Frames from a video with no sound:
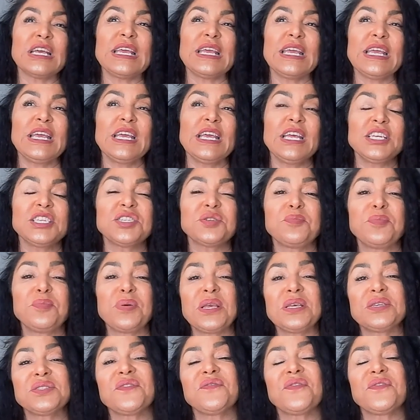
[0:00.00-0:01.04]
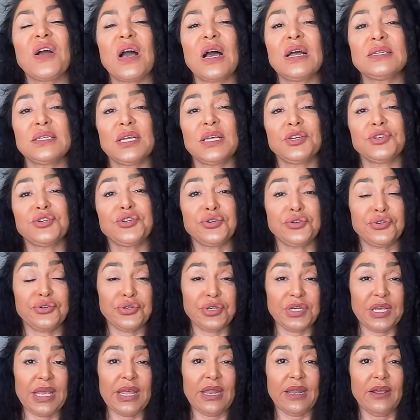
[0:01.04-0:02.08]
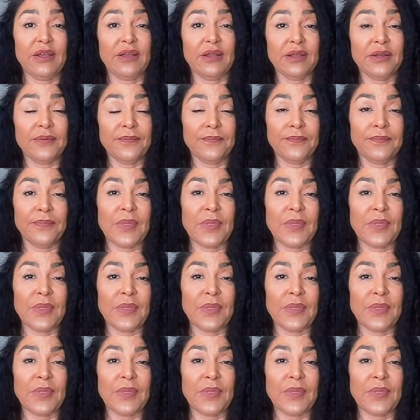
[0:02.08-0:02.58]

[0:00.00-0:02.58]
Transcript: each piece of content you're creating